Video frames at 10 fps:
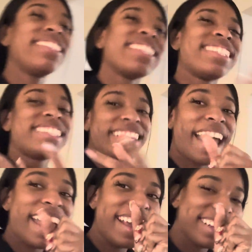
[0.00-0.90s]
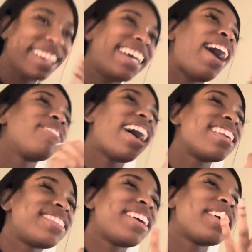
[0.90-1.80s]
to skate because I'm not
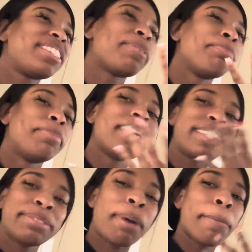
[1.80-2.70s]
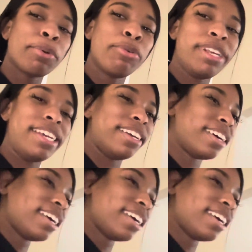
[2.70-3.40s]
scared to bust my booty.